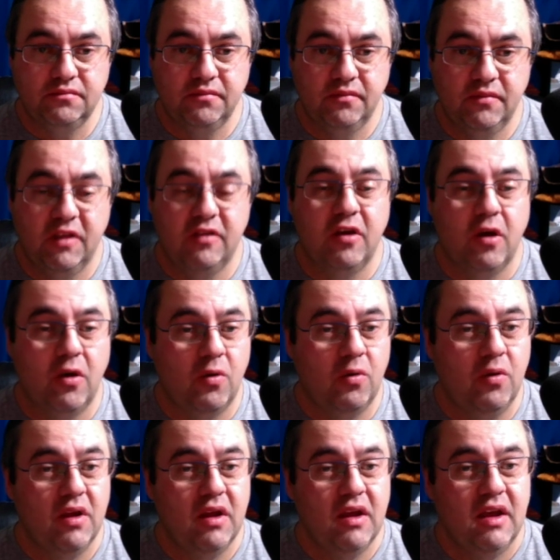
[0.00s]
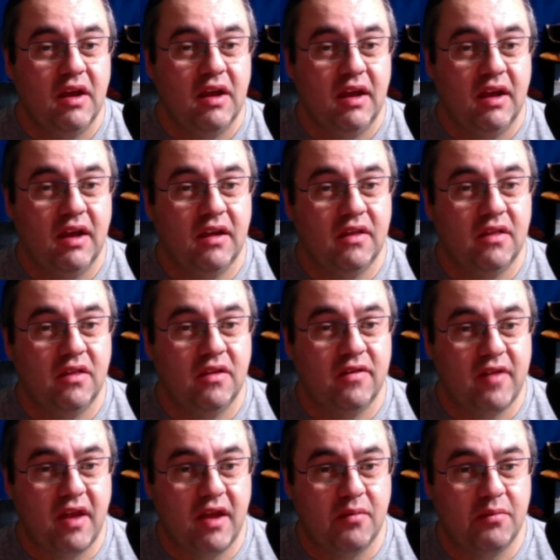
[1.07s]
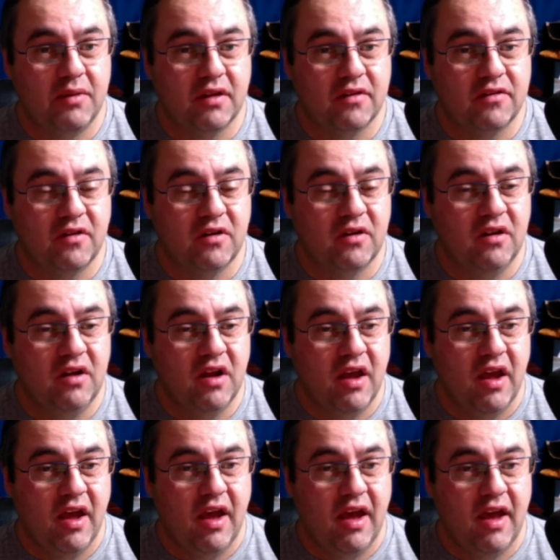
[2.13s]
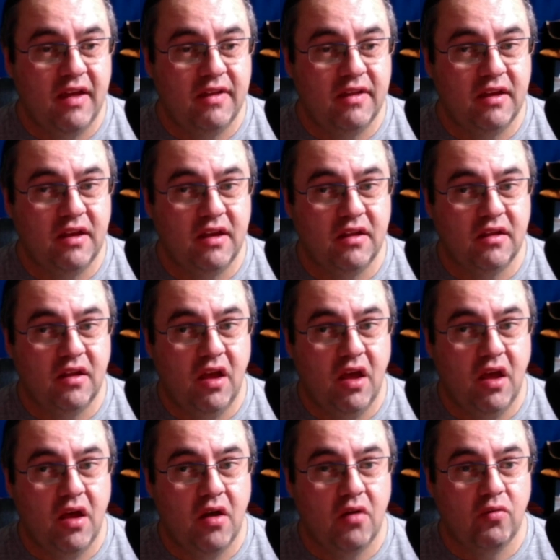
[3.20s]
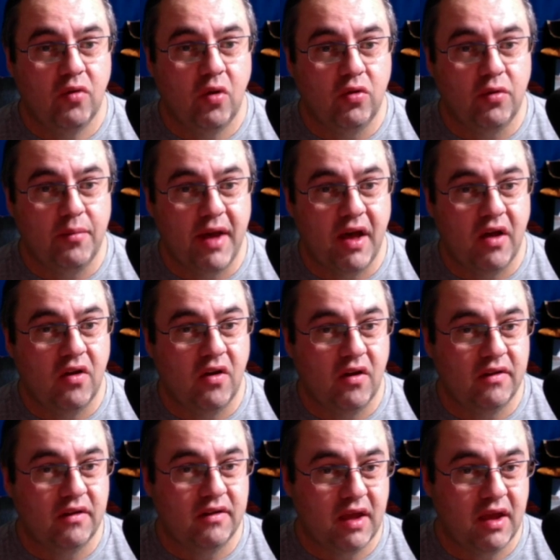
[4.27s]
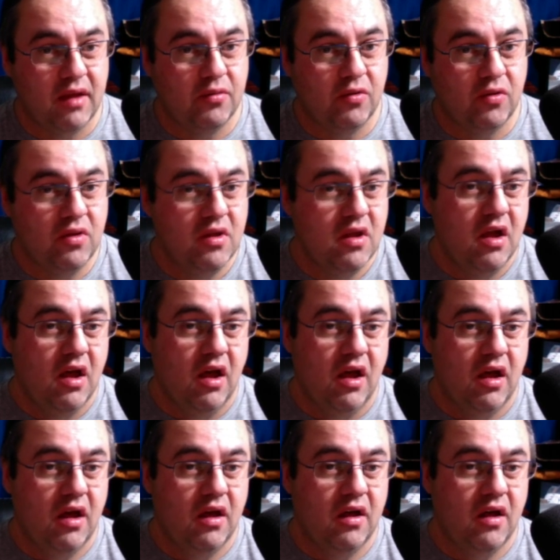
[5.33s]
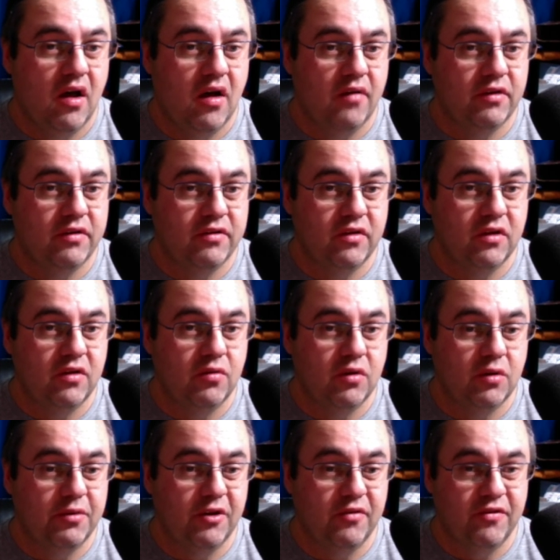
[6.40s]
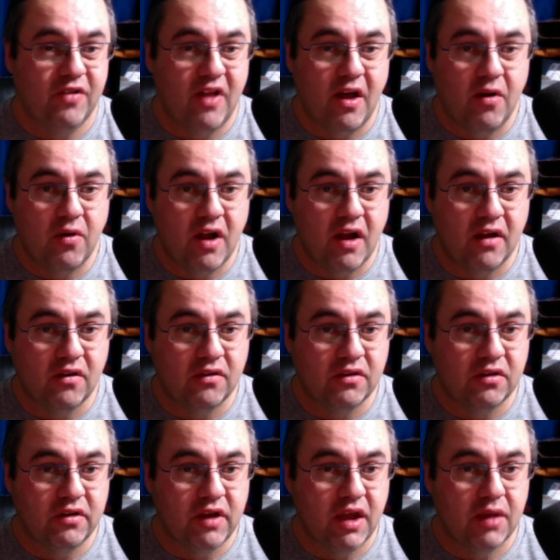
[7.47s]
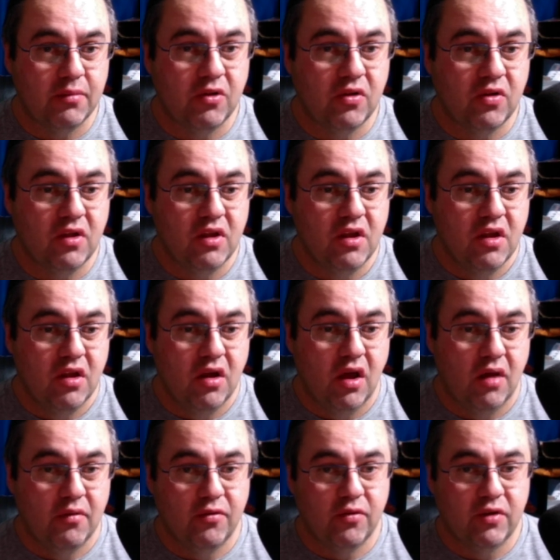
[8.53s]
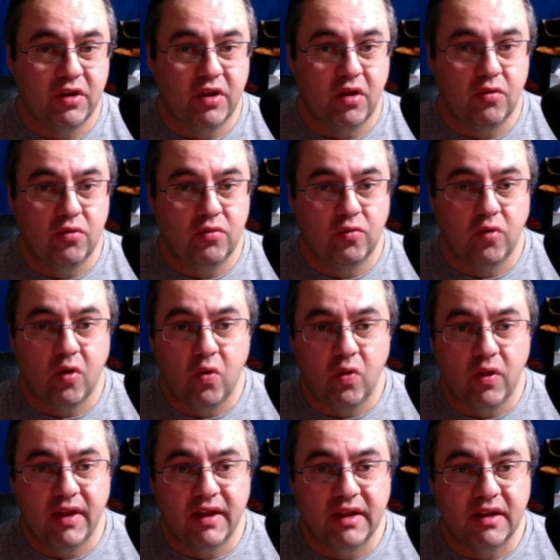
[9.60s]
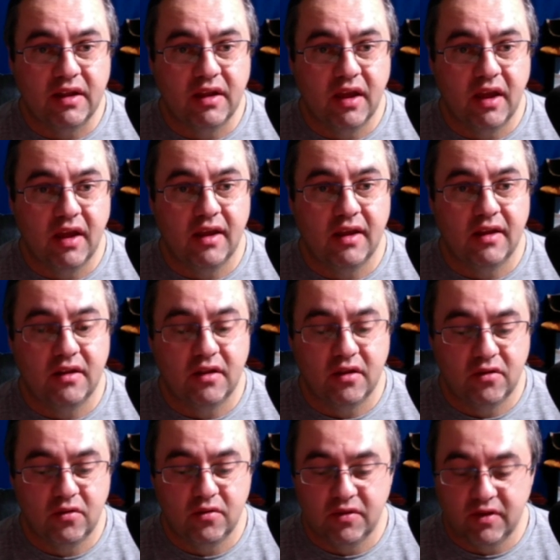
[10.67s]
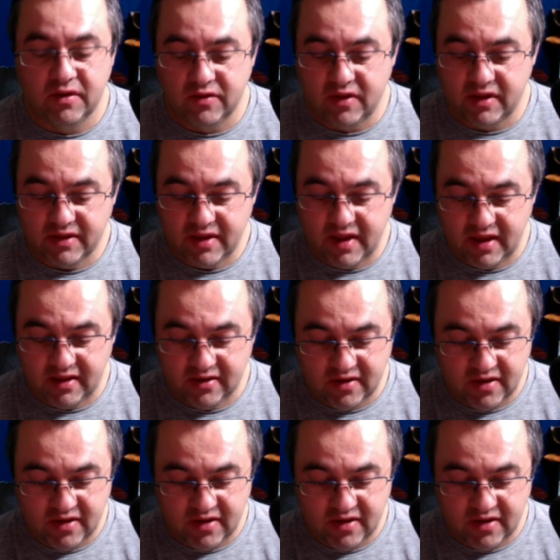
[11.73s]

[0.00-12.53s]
dough in the stand mixer and then rolled them out on the table. Obviously, you want to put flour out on your table before you go rolling and doing things like that.